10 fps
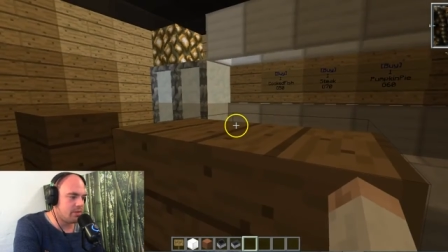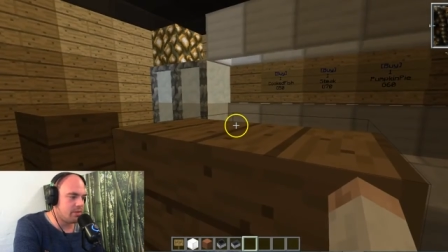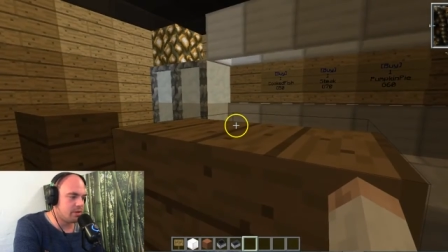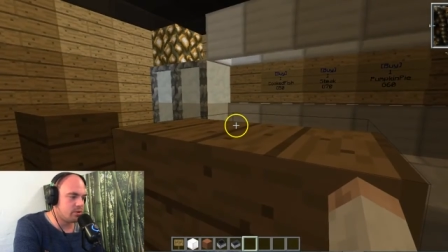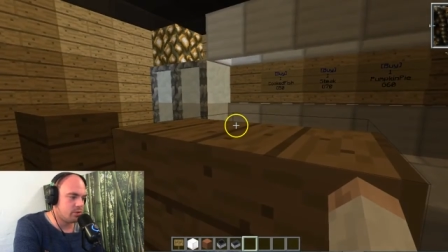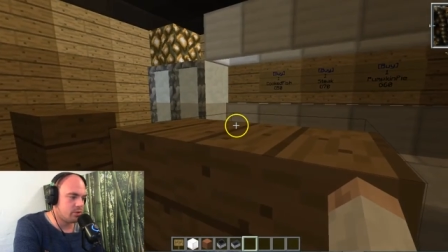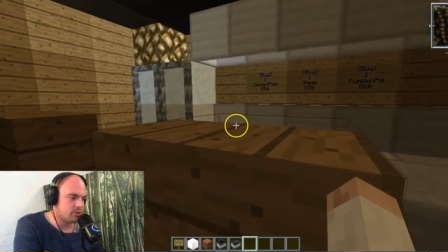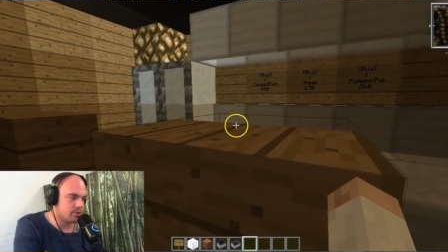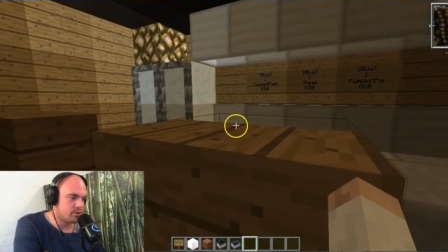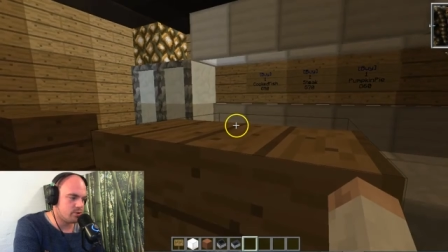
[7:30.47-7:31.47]
I think you can
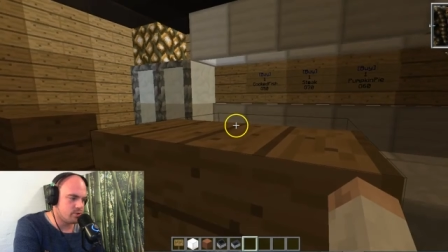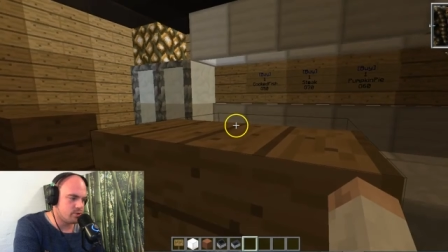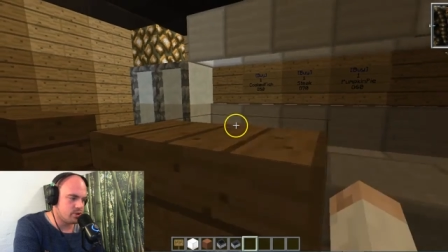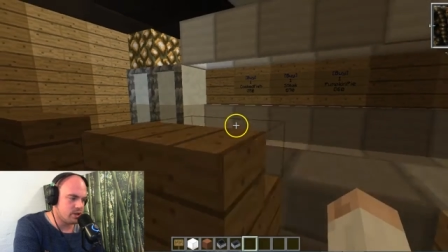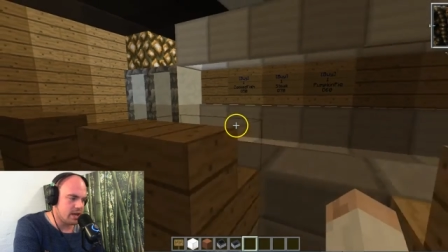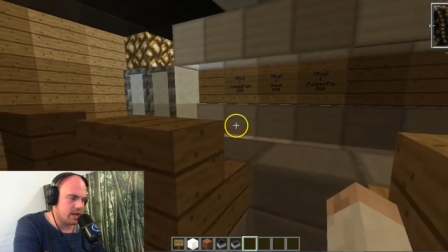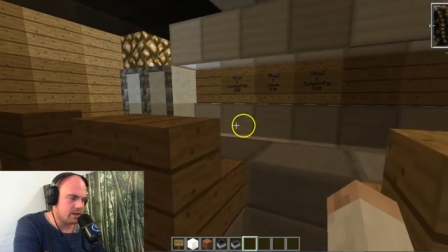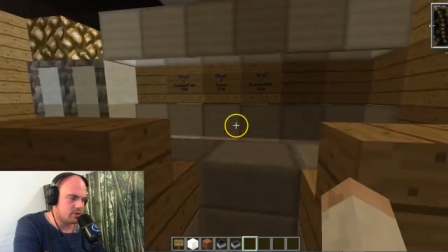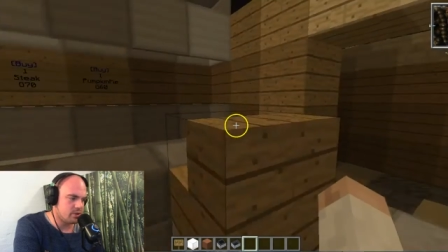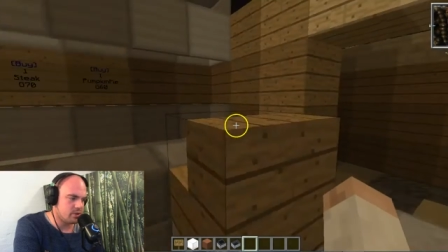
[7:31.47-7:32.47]
order sushi
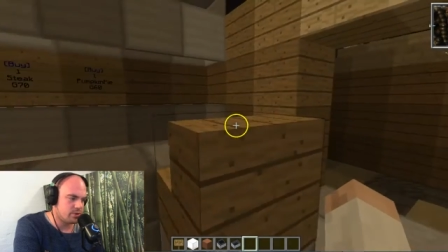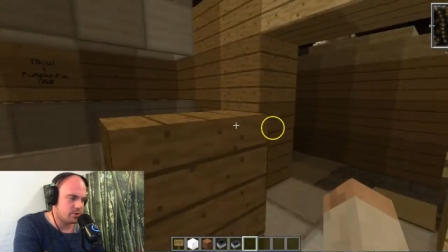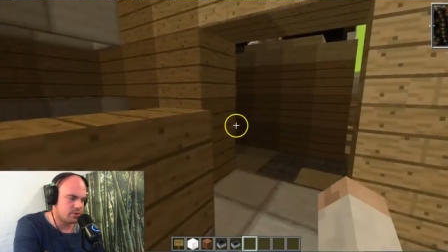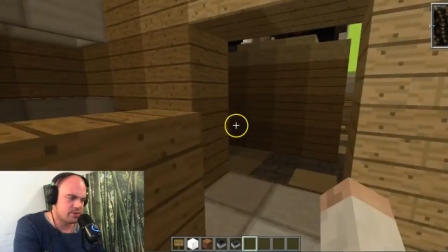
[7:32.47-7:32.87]
and you can order